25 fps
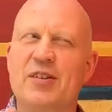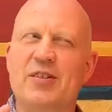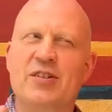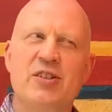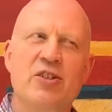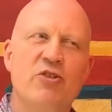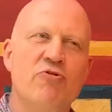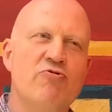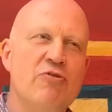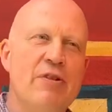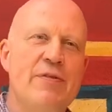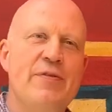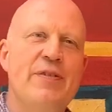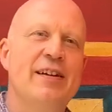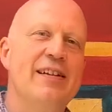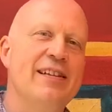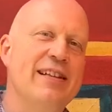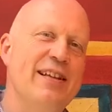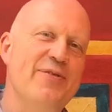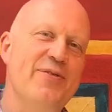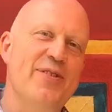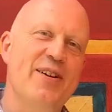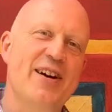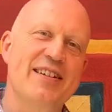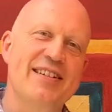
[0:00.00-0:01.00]

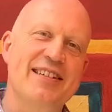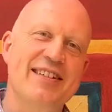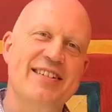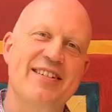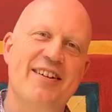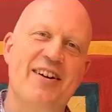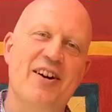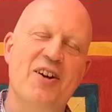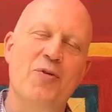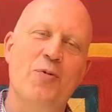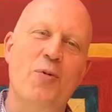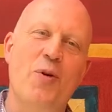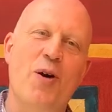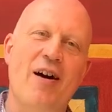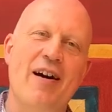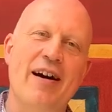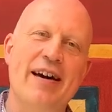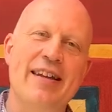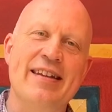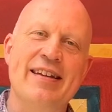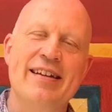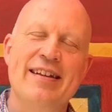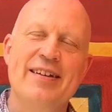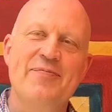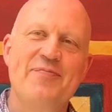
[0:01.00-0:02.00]
Terrifically versatile
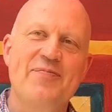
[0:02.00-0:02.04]
wine.